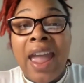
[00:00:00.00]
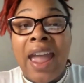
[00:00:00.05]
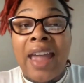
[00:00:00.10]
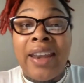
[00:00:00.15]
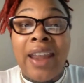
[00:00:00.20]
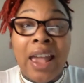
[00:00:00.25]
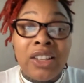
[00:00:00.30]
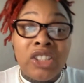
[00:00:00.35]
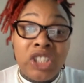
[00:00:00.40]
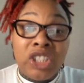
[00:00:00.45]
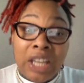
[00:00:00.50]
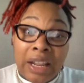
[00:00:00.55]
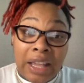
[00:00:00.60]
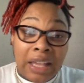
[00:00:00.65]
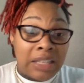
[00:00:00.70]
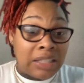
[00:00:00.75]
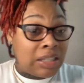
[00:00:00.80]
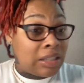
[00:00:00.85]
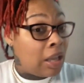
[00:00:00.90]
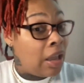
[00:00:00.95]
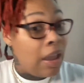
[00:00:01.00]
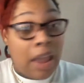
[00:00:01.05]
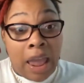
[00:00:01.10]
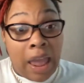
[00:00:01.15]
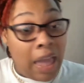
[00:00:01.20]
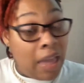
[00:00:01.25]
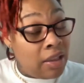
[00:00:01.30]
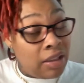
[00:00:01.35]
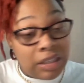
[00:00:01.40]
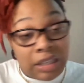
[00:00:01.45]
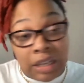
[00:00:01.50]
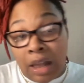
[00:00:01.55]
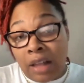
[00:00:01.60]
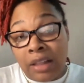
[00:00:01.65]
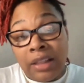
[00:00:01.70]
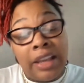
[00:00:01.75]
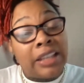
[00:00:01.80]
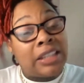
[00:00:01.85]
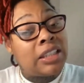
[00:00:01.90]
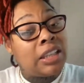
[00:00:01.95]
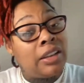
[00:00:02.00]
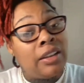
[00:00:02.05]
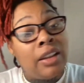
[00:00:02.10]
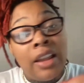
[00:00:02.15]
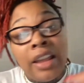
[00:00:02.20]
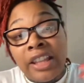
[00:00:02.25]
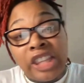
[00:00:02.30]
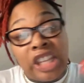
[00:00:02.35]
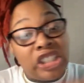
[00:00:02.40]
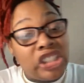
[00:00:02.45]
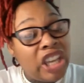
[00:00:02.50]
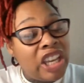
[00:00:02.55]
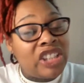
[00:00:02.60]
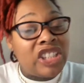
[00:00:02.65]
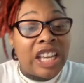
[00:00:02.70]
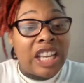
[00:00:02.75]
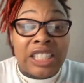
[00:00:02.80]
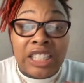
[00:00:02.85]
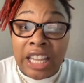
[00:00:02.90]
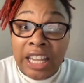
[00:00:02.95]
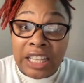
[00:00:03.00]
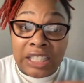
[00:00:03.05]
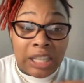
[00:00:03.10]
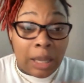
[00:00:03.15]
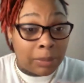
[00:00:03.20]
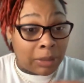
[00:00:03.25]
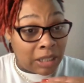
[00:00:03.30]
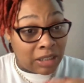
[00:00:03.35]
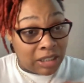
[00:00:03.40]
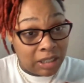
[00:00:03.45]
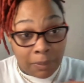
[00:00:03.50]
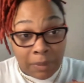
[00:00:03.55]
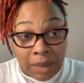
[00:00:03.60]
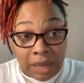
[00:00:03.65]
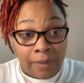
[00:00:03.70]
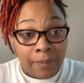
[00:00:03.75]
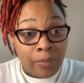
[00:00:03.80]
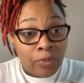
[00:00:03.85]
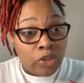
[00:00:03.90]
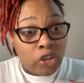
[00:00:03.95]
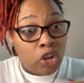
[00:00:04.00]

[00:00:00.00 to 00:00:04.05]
And that shit is listen, the shit just did something to me.